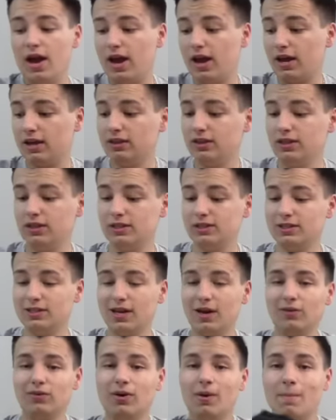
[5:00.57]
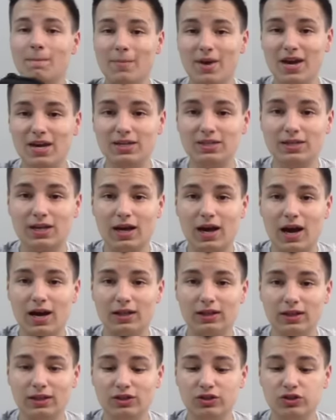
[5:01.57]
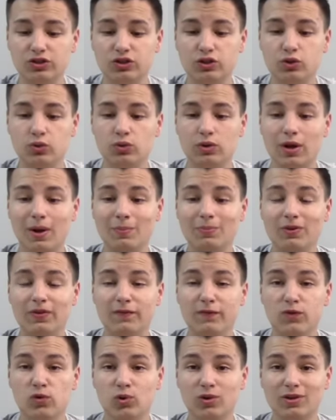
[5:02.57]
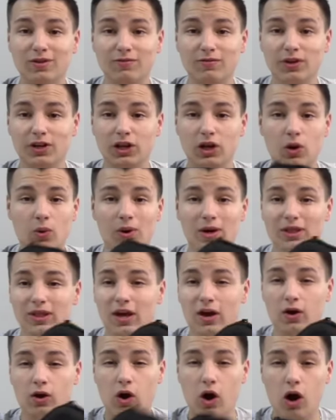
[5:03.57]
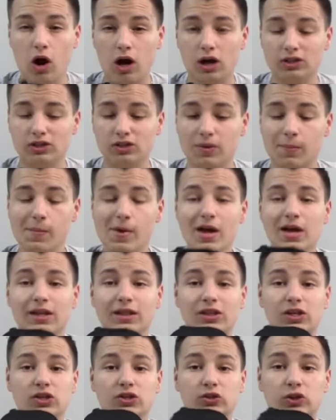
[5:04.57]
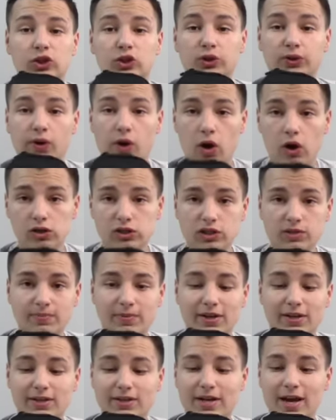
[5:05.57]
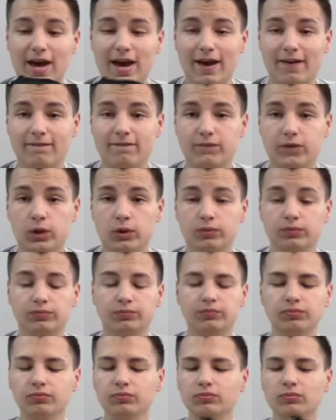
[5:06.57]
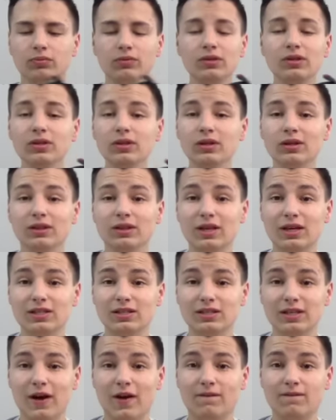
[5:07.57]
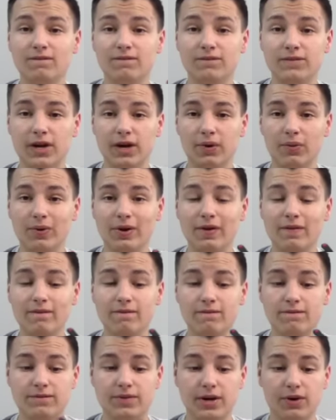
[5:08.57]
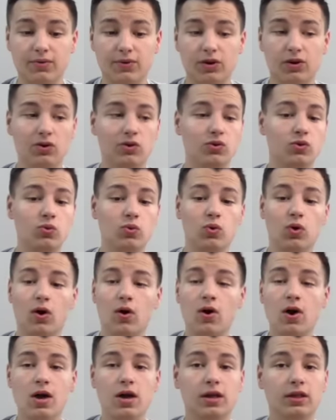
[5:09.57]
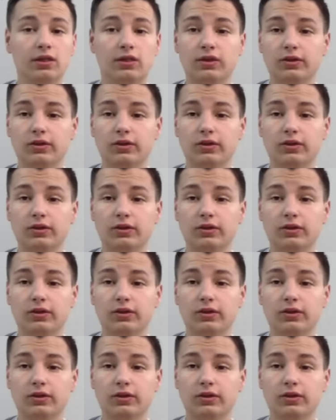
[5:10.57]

And these sound amazing. I listened to them before the video and they are awesome. These are your ultimate headphone. They sound very, very cool.